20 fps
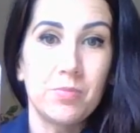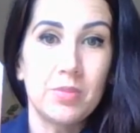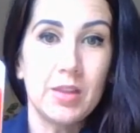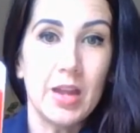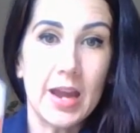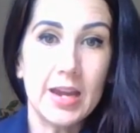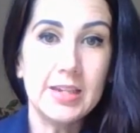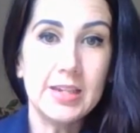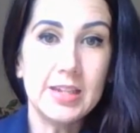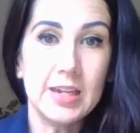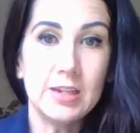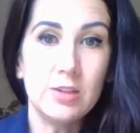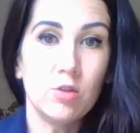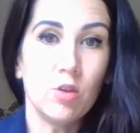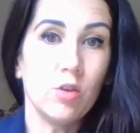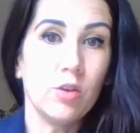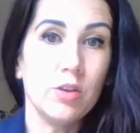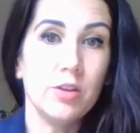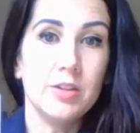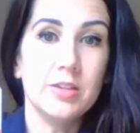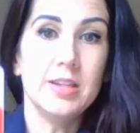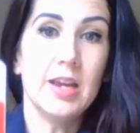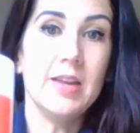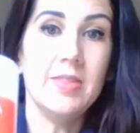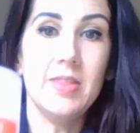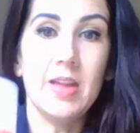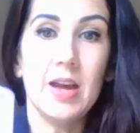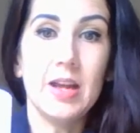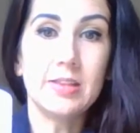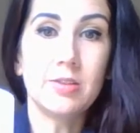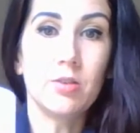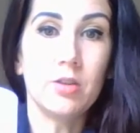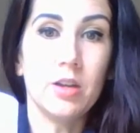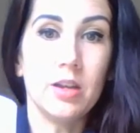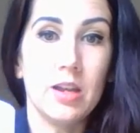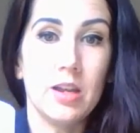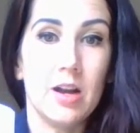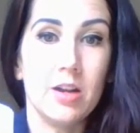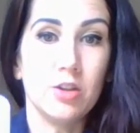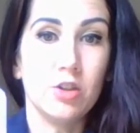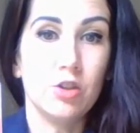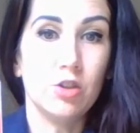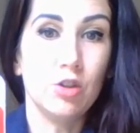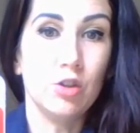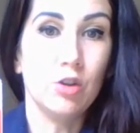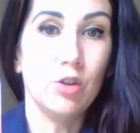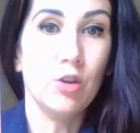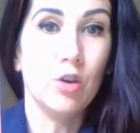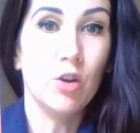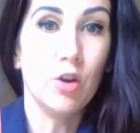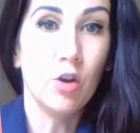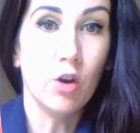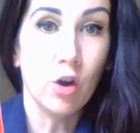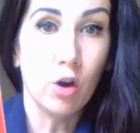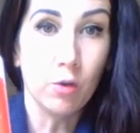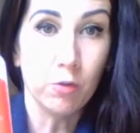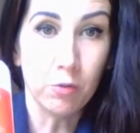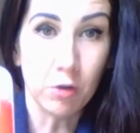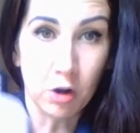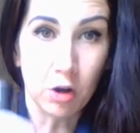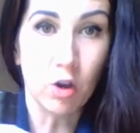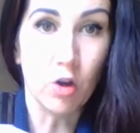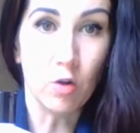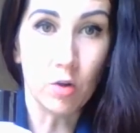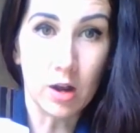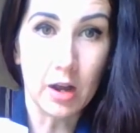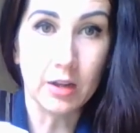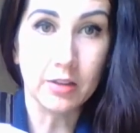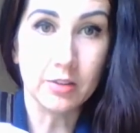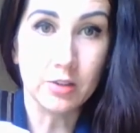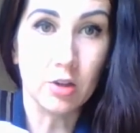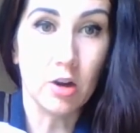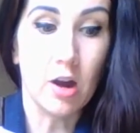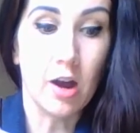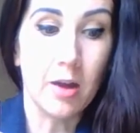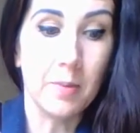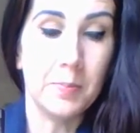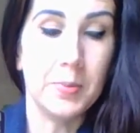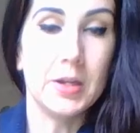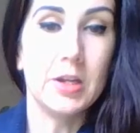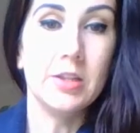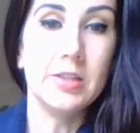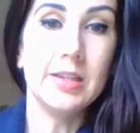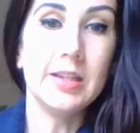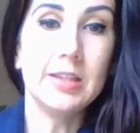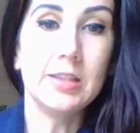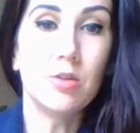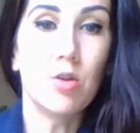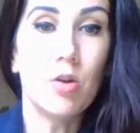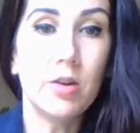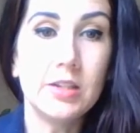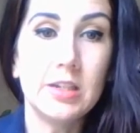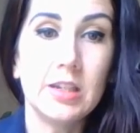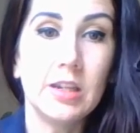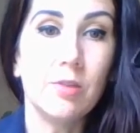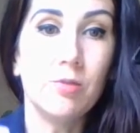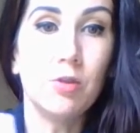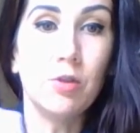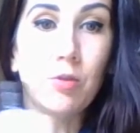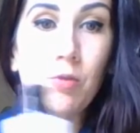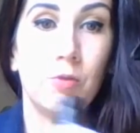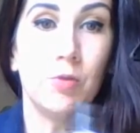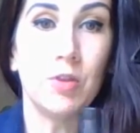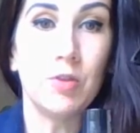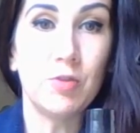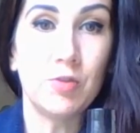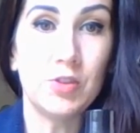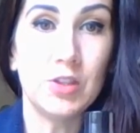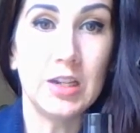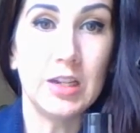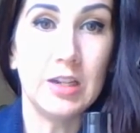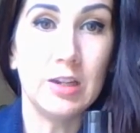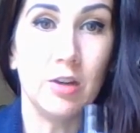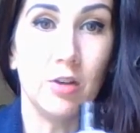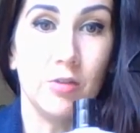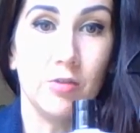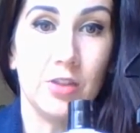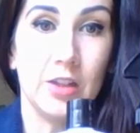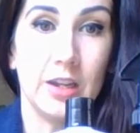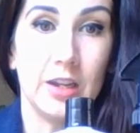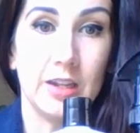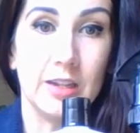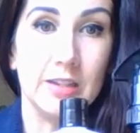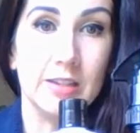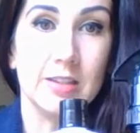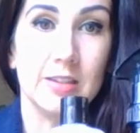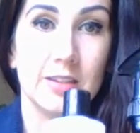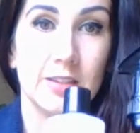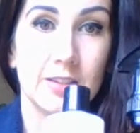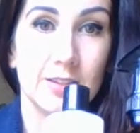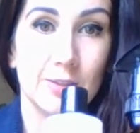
$18, and that's going to last you for a long ass time, because it's going to give you 15 of these.